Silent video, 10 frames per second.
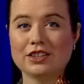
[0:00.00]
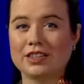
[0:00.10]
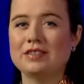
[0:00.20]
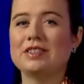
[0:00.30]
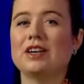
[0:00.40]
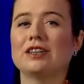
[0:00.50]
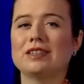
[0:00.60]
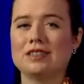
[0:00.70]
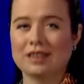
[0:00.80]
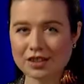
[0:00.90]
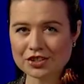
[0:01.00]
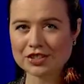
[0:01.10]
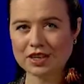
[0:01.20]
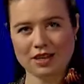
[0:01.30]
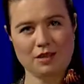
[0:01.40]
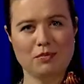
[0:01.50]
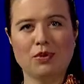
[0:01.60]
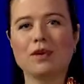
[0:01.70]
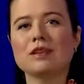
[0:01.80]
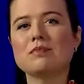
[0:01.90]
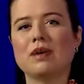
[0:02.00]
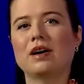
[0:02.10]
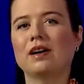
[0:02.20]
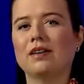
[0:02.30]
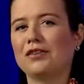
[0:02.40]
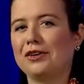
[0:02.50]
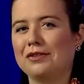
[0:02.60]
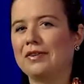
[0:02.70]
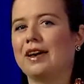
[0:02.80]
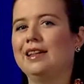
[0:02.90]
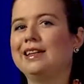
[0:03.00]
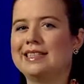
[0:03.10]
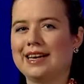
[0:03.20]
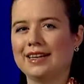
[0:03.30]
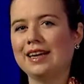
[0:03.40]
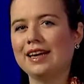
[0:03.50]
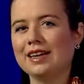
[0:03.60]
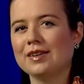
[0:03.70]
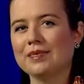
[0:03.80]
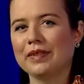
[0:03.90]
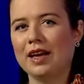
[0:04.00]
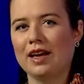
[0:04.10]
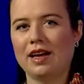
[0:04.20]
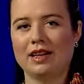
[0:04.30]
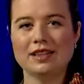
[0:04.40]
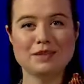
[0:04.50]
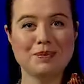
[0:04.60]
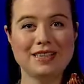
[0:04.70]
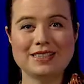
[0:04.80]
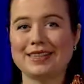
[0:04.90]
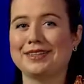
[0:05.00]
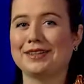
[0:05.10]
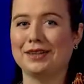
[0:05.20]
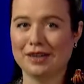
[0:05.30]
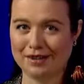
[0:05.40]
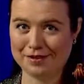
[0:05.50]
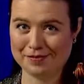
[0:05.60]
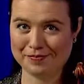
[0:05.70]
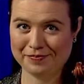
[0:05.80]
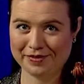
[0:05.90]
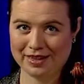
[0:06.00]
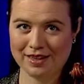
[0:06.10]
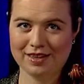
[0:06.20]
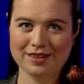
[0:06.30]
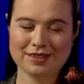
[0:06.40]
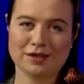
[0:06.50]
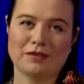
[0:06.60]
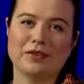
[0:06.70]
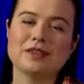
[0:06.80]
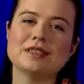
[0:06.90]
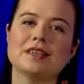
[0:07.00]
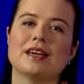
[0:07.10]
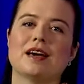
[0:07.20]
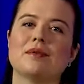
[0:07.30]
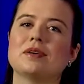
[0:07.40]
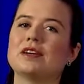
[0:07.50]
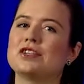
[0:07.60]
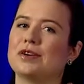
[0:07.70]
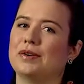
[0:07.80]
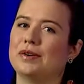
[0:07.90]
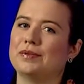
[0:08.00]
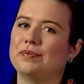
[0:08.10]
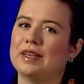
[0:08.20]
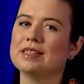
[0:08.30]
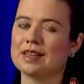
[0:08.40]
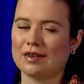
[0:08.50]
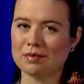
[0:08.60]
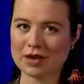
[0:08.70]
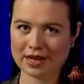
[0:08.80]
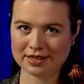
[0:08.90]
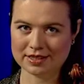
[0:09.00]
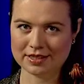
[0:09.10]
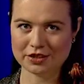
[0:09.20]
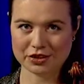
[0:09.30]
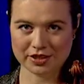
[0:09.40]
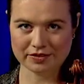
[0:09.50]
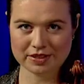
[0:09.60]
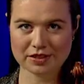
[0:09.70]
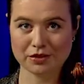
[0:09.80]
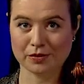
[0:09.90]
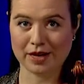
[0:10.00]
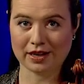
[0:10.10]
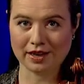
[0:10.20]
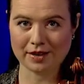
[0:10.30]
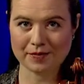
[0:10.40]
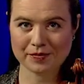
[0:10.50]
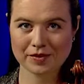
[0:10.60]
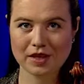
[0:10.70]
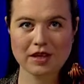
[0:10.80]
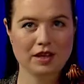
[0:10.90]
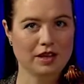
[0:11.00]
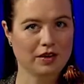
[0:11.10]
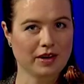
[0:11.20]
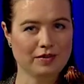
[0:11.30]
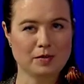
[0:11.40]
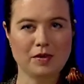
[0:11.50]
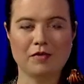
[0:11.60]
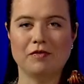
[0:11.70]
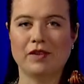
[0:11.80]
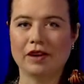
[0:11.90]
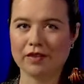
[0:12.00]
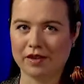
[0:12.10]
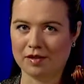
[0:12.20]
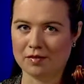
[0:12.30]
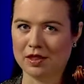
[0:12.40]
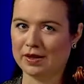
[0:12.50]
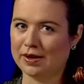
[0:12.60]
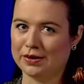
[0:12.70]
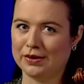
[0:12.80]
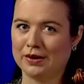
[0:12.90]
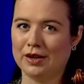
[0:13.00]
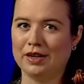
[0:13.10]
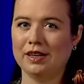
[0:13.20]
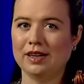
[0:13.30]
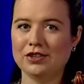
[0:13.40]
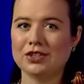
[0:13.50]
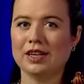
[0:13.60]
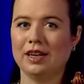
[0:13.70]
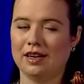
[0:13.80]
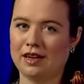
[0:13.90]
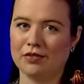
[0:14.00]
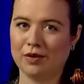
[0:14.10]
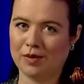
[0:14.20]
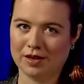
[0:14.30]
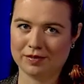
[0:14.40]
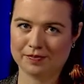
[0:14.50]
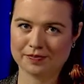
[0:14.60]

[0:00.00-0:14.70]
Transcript: Shifts are such an important part of good violin technique, and this piece has a lot of them. So the first thing I'm going to show you is how to practice shifts correctly. You have to be very methodical on each and every one.